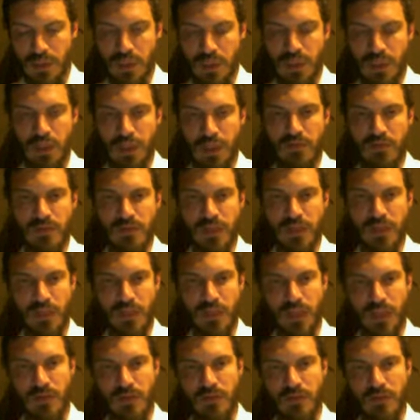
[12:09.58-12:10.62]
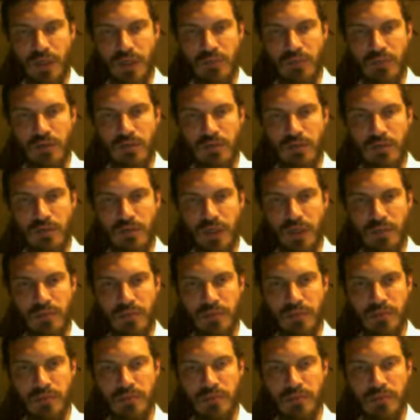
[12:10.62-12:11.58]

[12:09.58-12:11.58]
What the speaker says: Even 10 we have no problem.